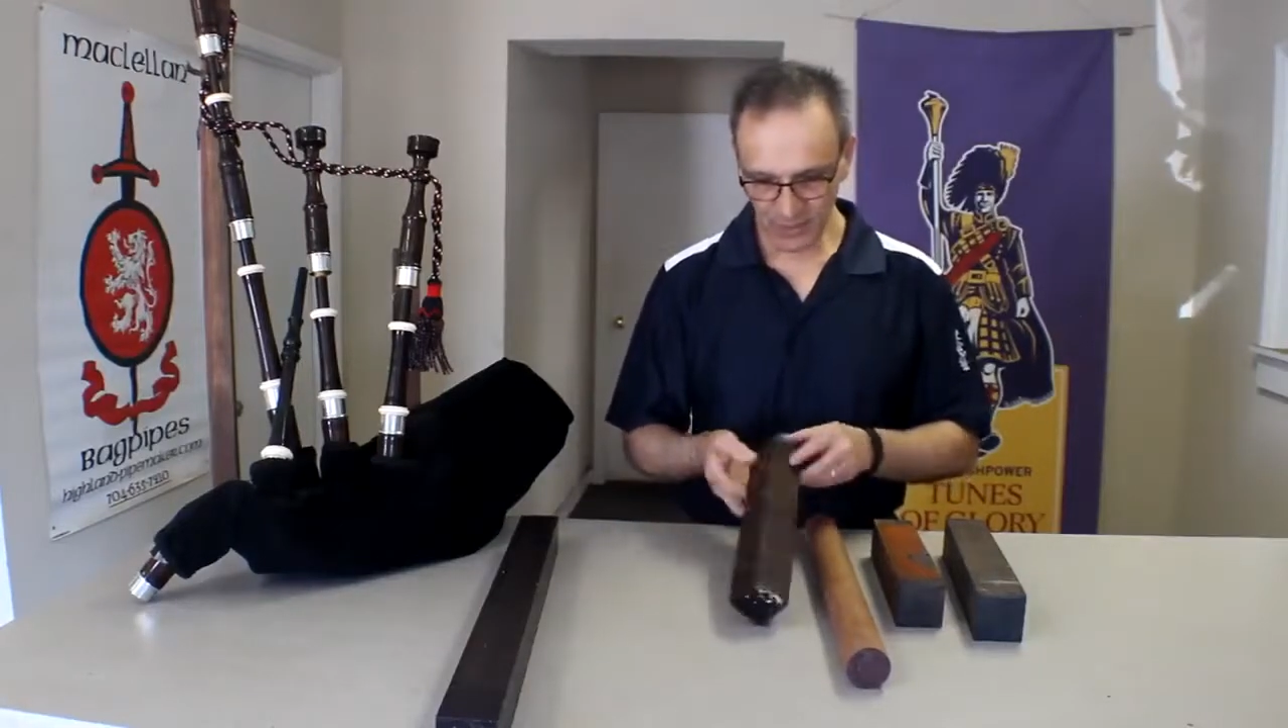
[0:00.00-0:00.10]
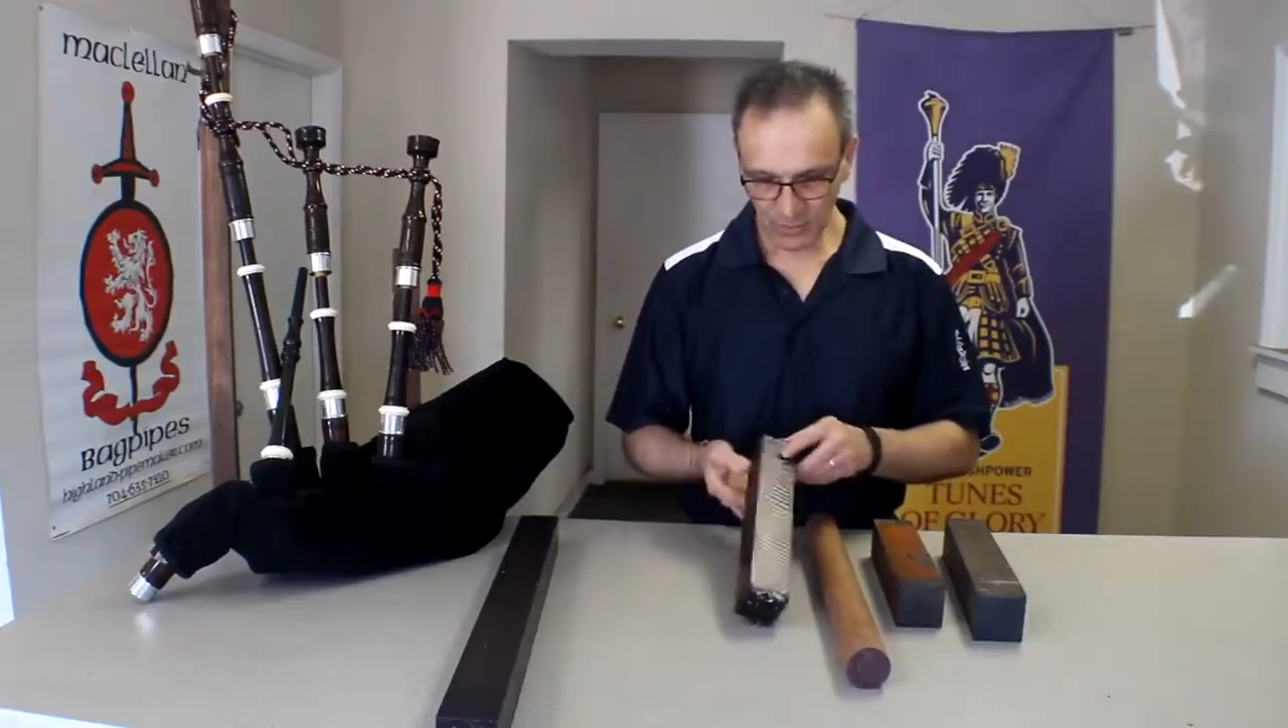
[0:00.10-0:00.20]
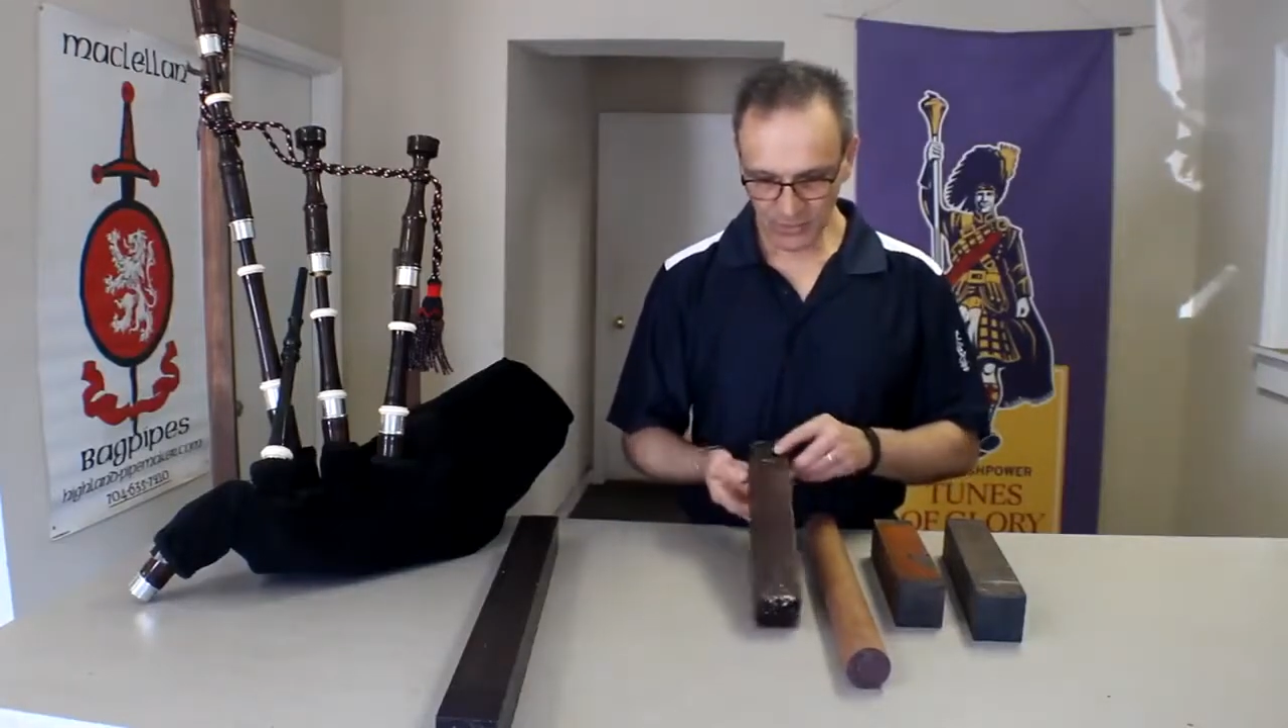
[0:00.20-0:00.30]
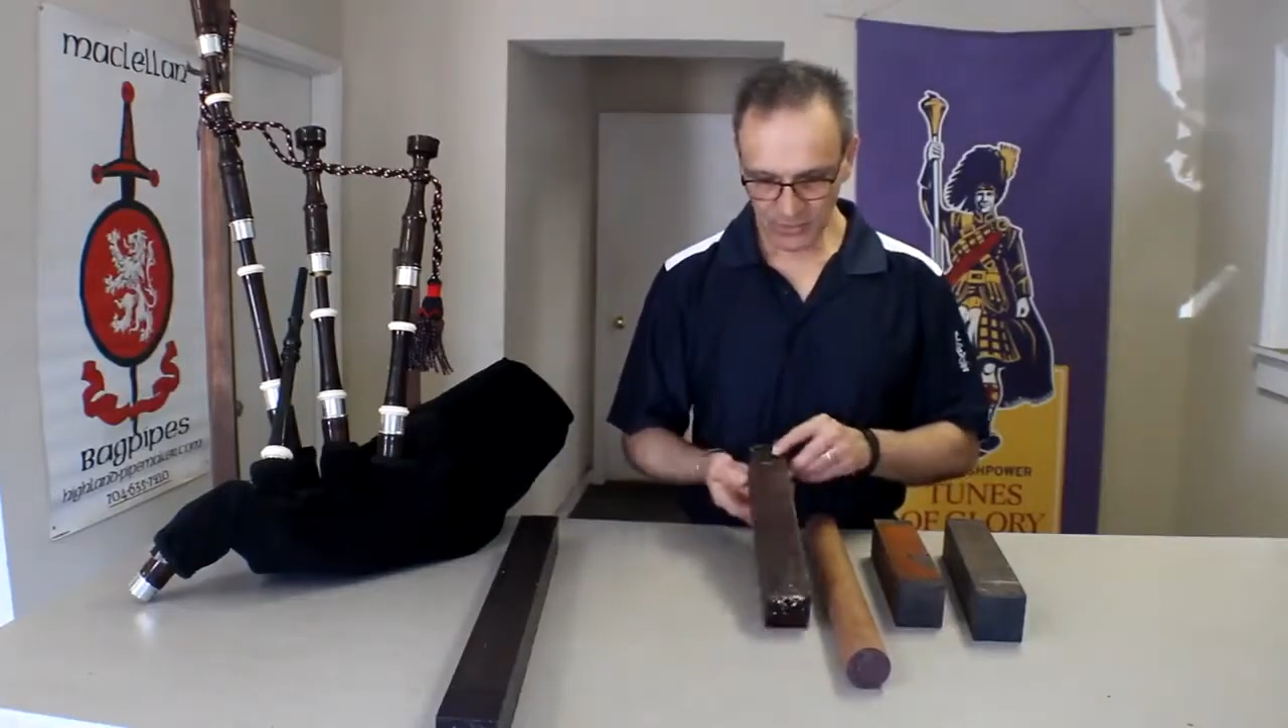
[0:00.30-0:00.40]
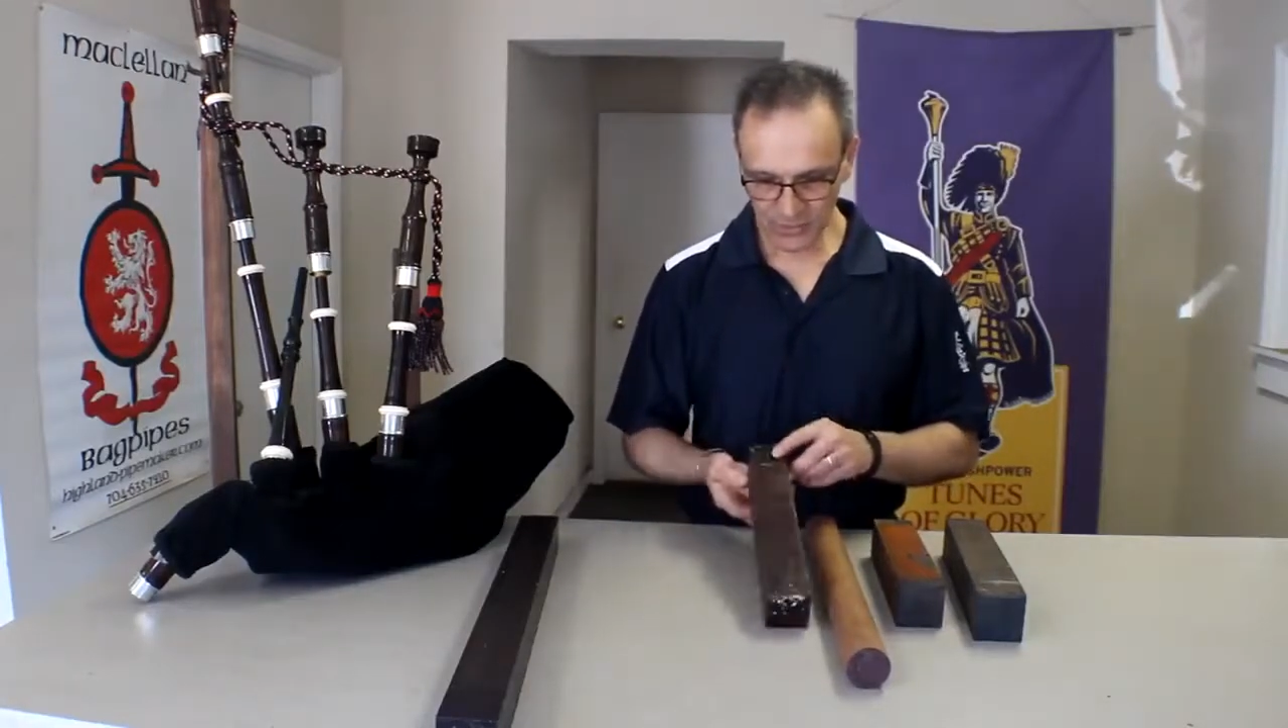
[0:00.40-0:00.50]

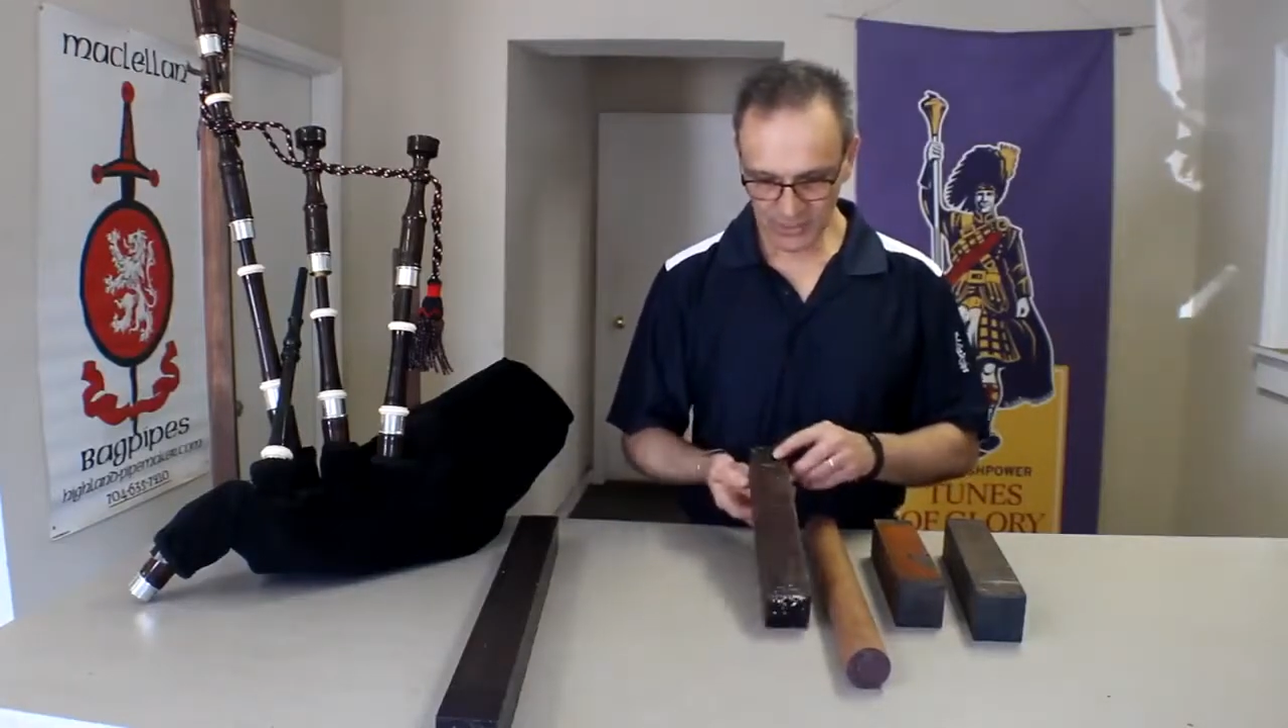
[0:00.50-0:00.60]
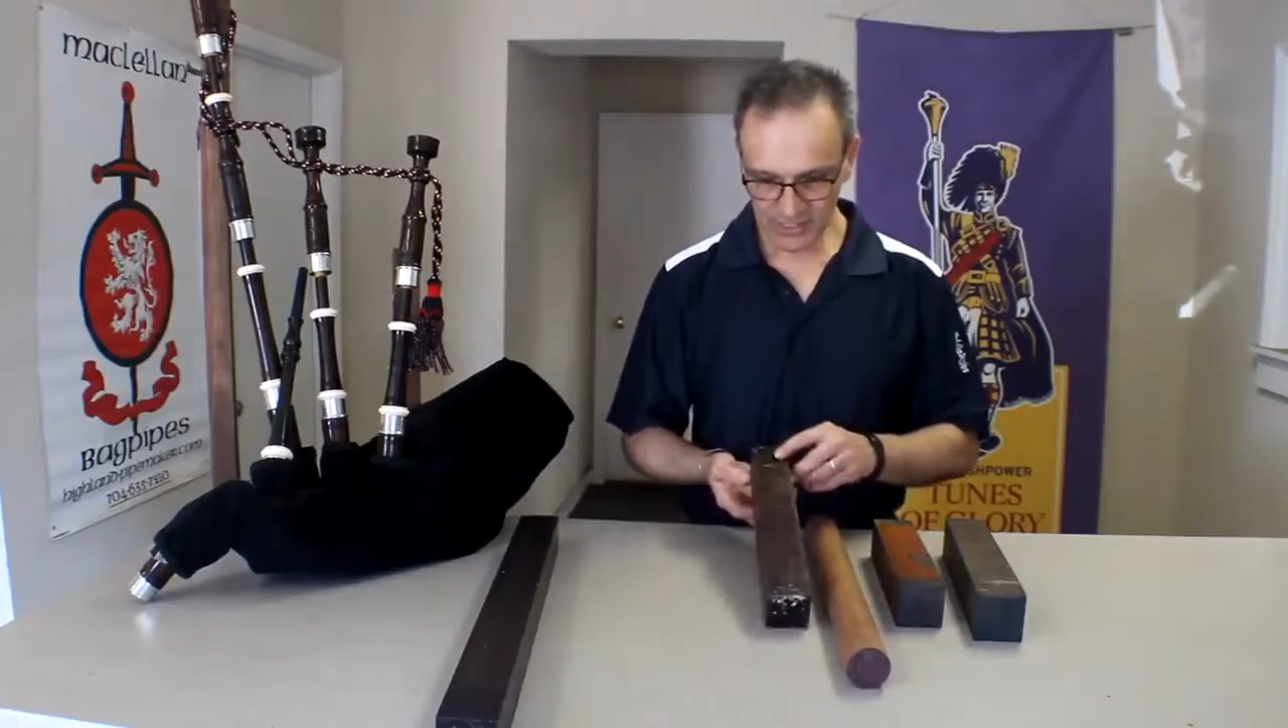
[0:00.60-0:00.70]
We use